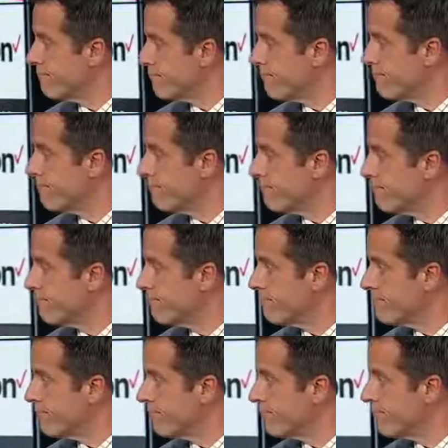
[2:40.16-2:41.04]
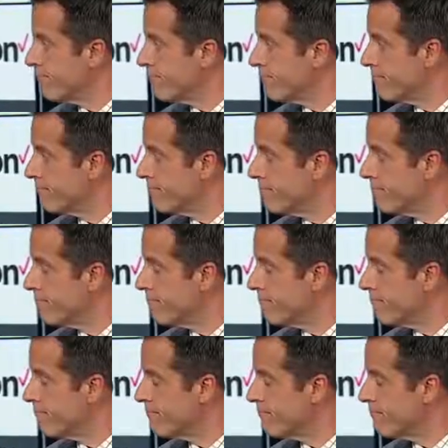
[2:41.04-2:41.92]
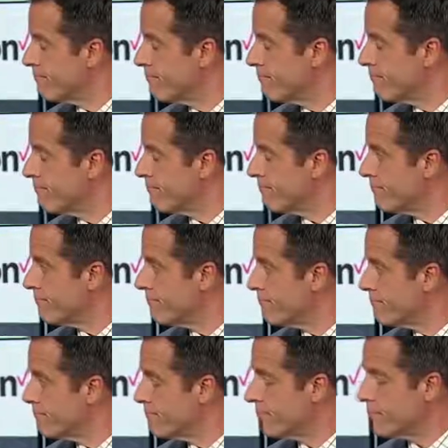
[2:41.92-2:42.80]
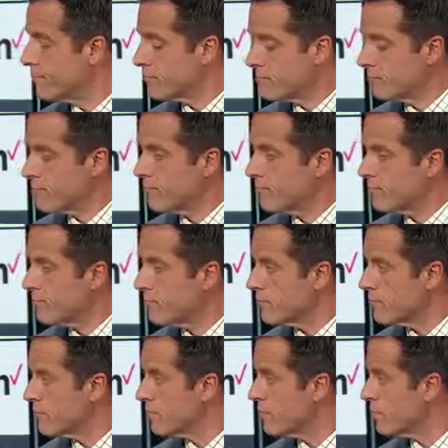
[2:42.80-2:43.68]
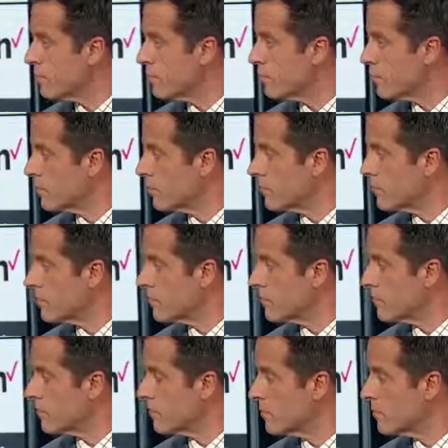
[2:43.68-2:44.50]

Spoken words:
[no speech]